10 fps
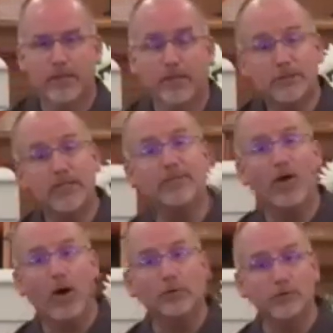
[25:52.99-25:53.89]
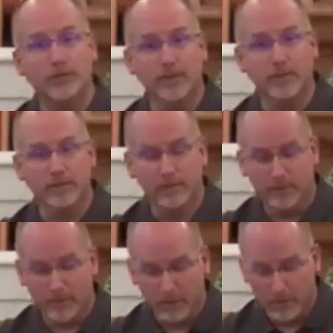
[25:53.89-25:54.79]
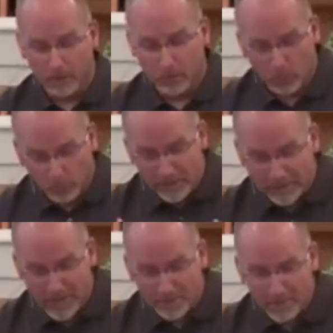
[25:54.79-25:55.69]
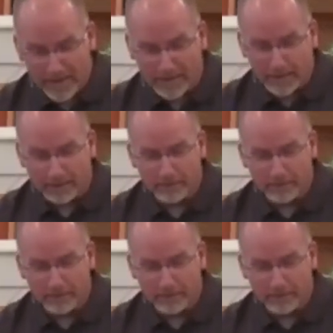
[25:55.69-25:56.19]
Steve Austin will be that man,